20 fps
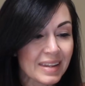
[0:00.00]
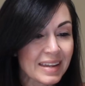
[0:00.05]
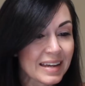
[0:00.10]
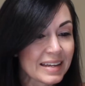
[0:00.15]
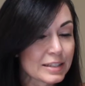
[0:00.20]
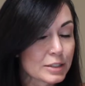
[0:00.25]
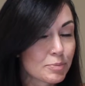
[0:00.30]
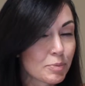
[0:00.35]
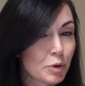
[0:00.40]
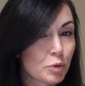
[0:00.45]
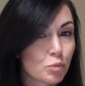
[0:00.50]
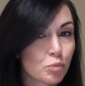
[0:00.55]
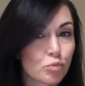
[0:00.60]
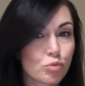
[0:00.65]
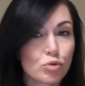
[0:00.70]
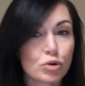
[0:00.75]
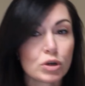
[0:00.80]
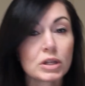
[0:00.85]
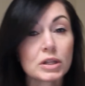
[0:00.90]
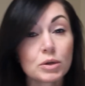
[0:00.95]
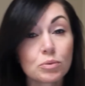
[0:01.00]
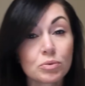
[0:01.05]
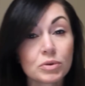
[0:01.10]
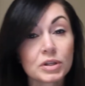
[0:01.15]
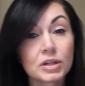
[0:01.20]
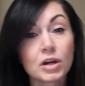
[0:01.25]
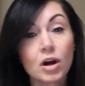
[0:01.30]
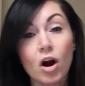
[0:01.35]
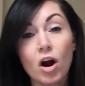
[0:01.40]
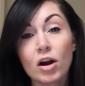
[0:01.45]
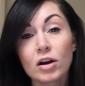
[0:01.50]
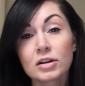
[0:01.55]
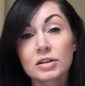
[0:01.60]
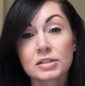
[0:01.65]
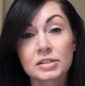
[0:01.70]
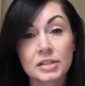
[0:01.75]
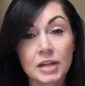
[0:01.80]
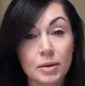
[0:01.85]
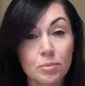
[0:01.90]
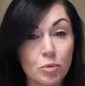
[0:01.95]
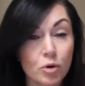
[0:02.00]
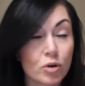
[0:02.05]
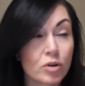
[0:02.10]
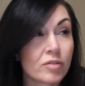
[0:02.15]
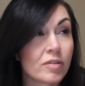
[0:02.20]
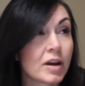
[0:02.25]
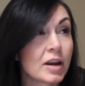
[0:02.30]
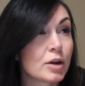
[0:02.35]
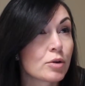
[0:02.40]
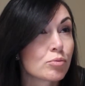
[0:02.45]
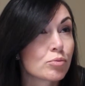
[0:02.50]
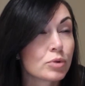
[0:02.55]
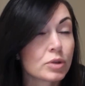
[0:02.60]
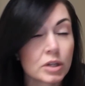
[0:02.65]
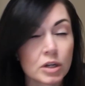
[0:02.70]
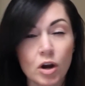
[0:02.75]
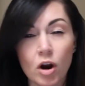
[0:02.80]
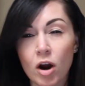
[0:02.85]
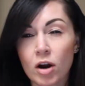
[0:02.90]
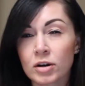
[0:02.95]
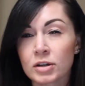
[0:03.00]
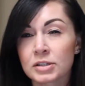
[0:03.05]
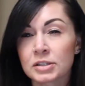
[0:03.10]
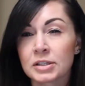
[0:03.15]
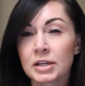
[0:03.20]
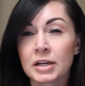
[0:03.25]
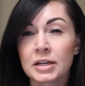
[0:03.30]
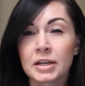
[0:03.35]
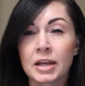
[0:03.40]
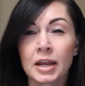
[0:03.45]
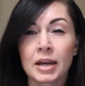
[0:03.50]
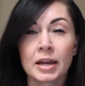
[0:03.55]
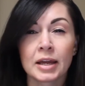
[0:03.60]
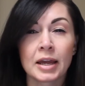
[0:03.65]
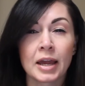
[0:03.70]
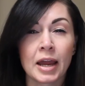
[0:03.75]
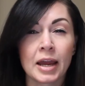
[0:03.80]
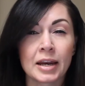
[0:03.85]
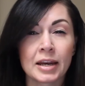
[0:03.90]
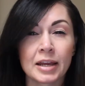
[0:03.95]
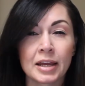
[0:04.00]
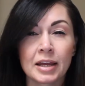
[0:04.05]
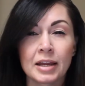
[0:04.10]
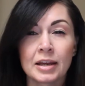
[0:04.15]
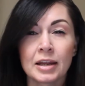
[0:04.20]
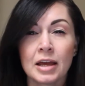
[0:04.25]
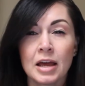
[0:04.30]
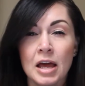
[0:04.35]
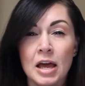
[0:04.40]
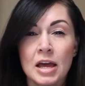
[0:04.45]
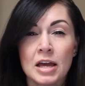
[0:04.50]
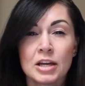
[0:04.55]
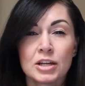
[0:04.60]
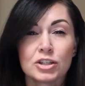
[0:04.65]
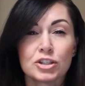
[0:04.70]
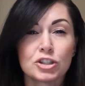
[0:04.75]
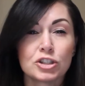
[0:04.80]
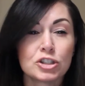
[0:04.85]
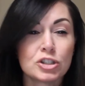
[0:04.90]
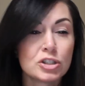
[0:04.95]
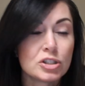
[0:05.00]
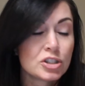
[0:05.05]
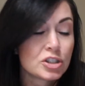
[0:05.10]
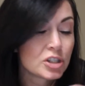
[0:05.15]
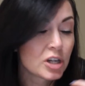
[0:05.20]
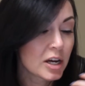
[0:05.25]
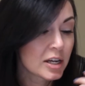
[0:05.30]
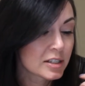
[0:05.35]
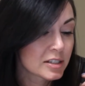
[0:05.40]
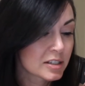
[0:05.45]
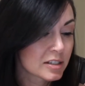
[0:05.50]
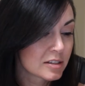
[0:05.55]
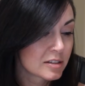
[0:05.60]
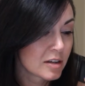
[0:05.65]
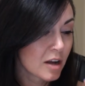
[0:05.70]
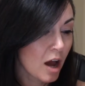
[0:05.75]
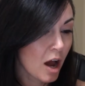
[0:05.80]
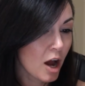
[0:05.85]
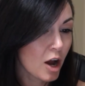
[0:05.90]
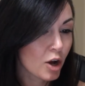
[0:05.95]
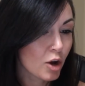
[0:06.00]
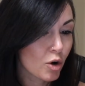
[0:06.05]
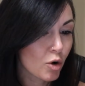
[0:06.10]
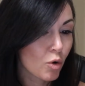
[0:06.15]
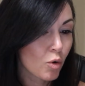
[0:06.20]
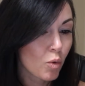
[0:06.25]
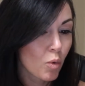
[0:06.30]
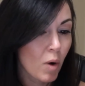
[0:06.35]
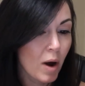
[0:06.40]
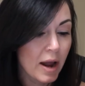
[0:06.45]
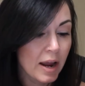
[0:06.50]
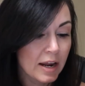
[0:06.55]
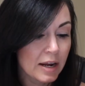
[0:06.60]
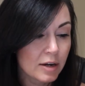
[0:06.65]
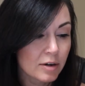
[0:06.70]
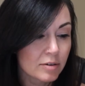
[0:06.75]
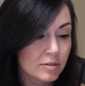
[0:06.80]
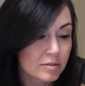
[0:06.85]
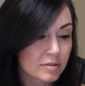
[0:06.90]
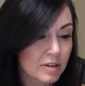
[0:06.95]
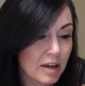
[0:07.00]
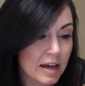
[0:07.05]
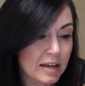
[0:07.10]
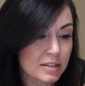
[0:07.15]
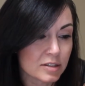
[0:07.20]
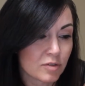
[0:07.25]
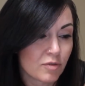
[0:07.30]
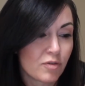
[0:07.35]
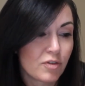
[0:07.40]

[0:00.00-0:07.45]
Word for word: It's been really, really hard to stay motivated, really hard to stay dedicated. Just not quite as a